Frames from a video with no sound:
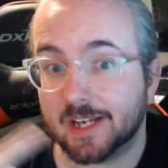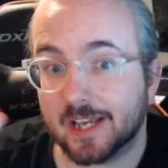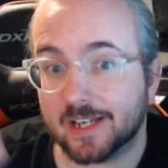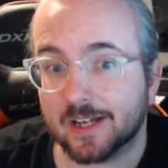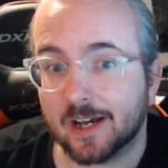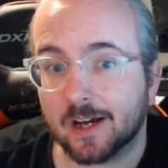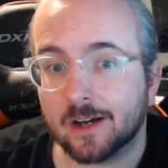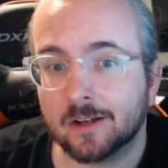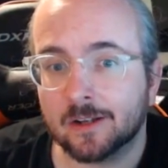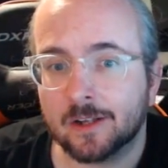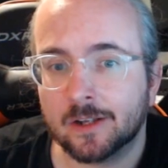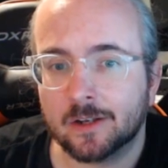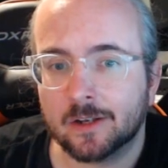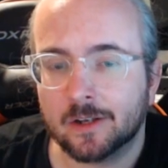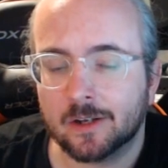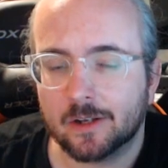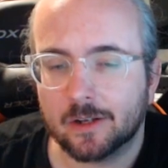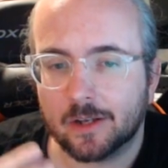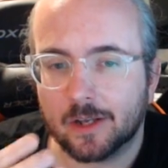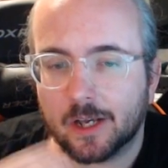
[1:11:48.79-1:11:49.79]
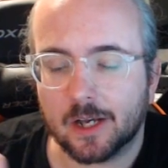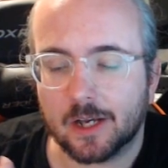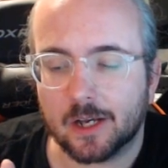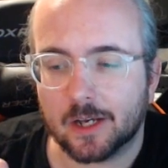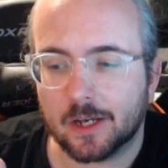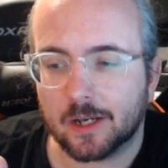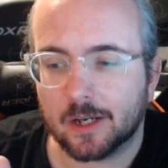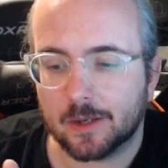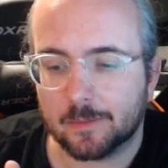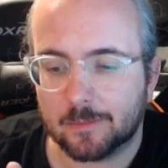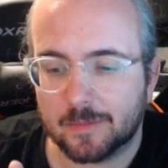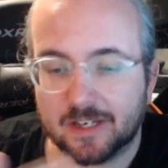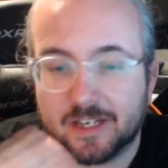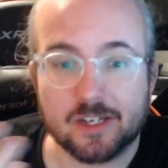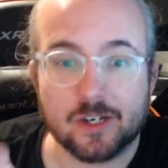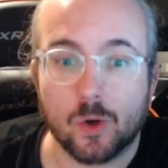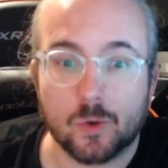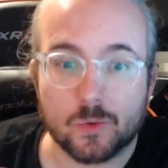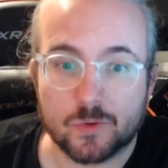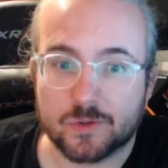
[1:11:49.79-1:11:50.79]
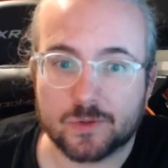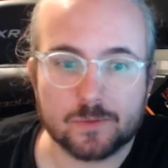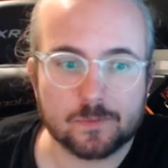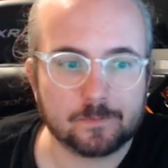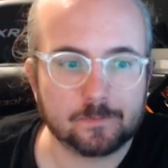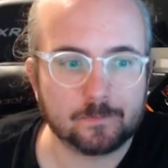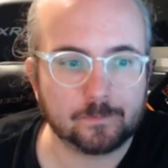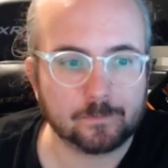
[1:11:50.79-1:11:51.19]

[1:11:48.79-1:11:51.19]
data, MIDI notes